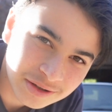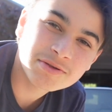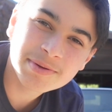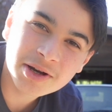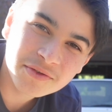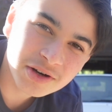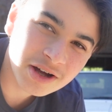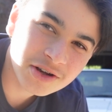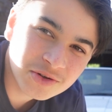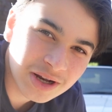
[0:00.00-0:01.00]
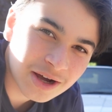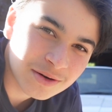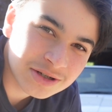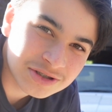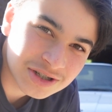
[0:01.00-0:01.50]
We've spent over 100
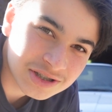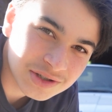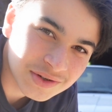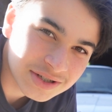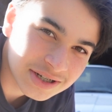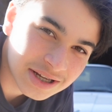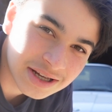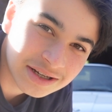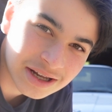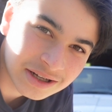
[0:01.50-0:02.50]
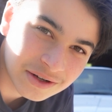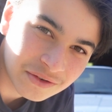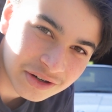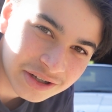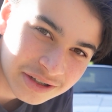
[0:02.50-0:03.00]
hours just fixing it and getting it
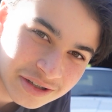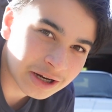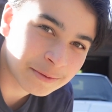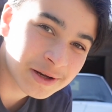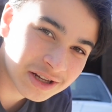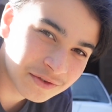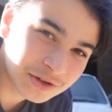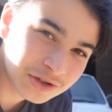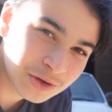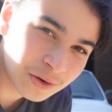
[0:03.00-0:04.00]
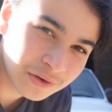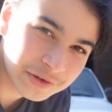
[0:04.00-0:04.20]
running, and I'm gonna give you a tour of